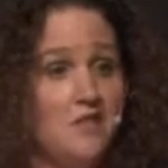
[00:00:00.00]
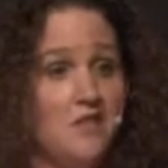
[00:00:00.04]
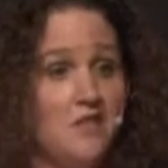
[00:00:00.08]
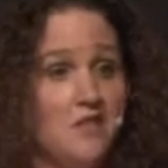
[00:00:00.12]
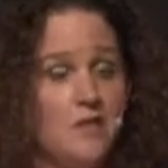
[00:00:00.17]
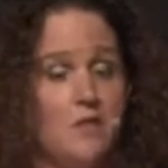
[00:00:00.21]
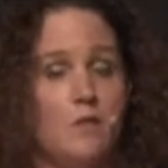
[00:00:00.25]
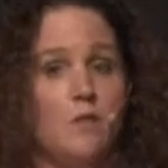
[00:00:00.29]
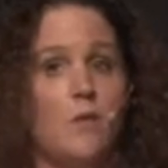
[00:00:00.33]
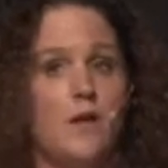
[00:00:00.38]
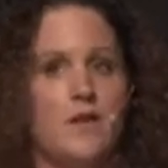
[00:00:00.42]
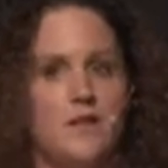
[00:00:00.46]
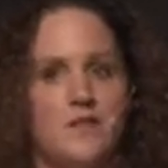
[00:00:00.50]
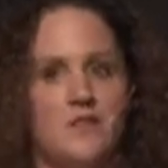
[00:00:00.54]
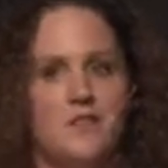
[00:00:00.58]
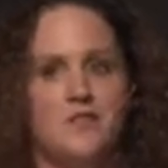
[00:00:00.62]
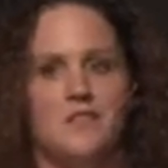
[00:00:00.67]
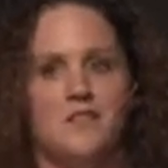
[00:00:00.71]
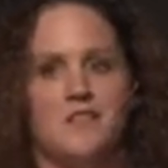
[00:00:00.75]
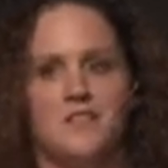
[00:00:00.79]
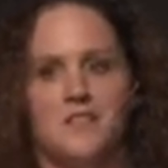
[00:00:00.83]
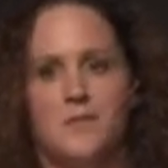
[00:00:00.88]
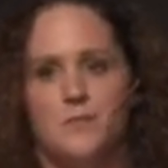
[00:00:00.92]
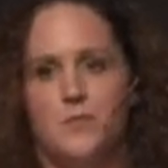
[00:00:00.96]
students, or one
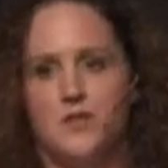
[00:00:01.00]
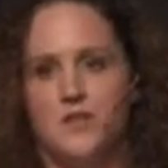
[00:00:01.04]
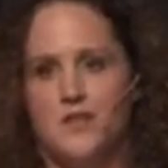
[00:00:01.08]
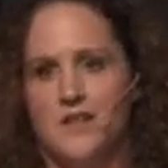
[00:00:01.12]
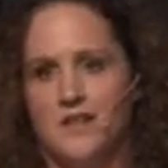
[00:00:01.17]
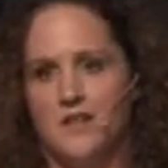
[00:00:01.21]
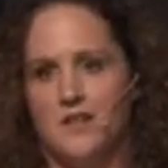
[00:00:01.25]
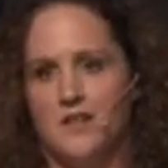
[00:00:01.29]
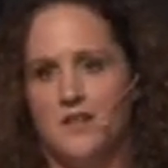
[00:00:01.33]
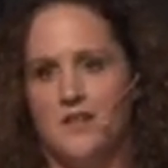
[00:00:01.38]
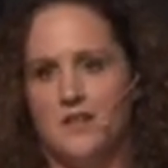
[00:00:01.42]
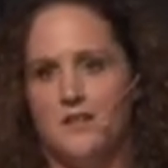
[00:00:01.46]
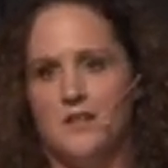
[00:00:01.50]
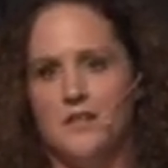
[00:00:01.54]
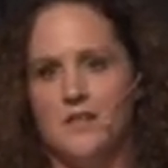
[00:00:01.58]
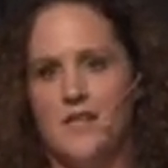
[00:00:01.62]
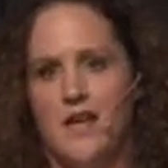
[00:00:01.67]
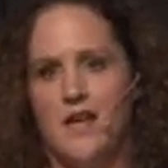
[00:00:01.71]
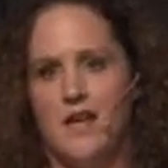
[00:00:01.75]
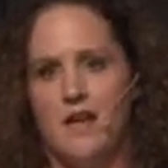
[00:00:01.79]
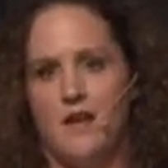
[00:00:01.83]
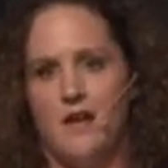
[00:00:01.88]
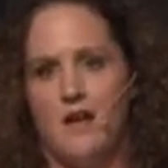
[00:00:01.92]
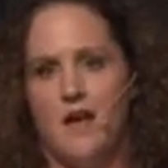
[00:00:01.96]
student in particular,
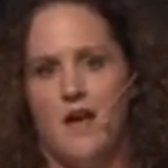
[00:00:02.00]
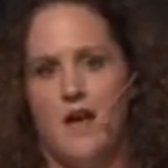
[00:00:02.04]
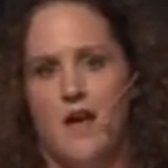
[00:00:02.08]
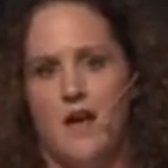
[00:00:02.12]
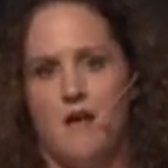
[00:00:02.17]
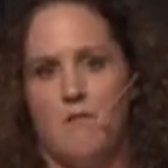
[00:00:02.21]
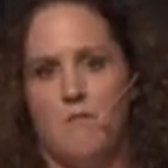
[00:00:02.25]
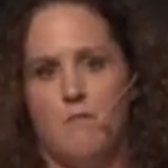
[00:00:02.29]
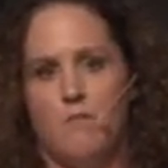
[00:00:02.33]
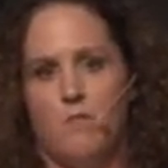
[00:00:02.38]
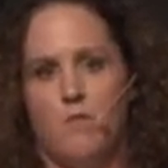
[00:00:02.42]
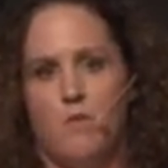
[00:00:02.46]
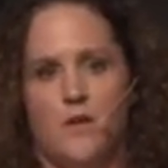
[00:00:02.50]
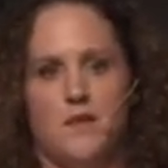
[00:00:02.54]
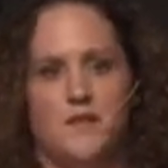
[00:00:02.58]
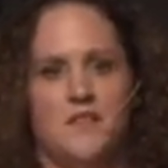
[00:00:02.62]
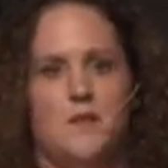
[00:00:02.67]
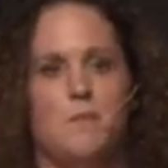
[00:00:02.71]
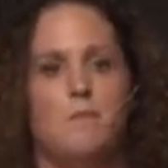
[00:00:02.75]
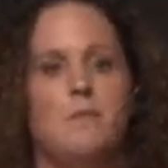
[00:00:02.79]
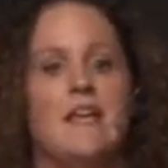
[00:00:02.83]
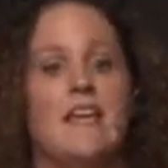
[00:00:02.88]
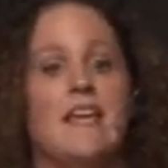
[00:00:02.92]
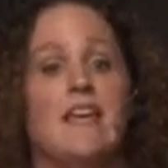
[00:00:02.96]
said,
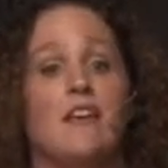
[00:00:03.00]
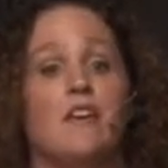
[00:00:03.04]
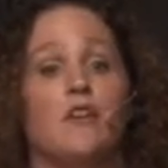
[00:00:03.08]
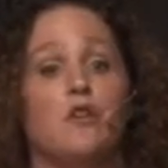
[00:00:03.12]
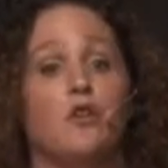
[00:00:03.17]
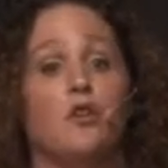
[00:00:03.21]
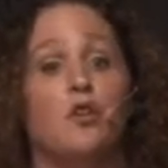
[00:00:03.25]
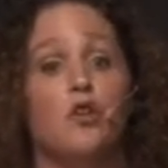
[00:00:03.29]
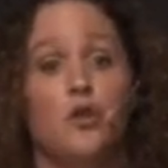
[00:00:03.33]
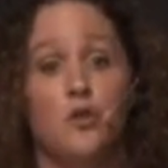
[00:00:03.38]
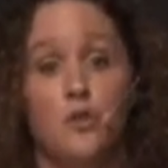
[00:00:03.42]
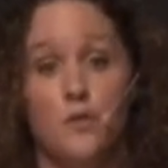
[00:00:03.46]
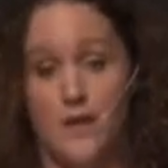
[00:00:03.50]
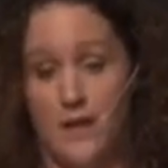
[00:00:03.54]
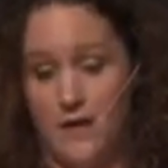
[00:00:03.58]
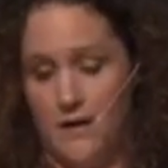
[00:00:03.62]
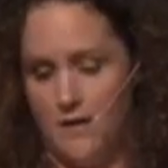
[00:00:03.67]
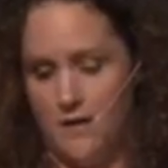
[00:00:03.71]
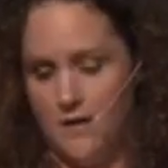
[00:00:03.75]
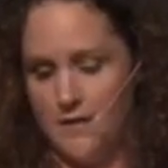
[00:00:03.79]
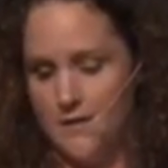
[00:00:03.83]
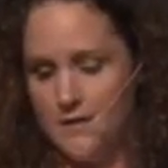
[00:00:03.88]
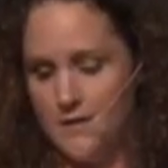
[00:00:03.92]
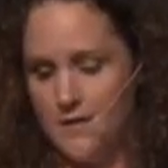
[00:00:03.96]
to be
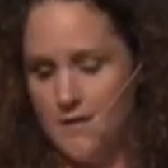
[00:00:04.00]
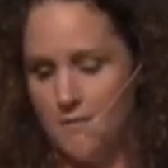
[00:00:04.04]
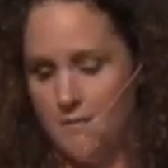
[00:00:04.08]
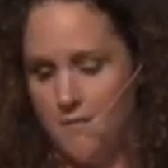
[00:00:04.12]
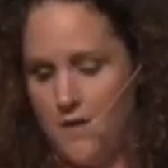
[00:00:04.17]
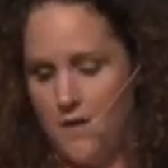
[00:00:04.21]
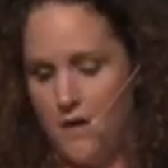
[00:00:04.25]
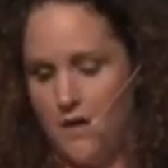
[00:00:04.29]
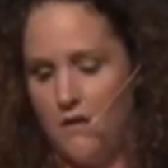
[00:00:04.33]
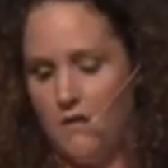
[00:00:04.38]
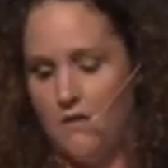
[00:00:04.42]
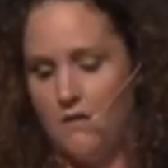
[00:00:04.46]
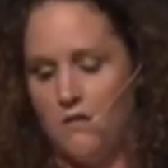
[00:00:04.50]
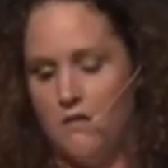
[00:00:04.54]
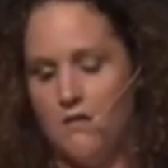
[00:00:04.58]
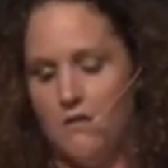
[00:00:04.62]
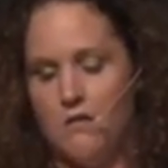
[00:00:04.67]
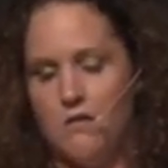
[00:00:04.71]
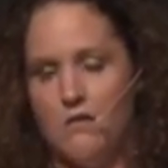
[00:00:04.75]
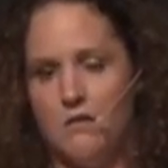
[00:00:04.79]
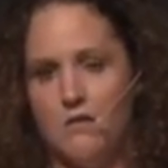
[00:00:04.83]
included in something.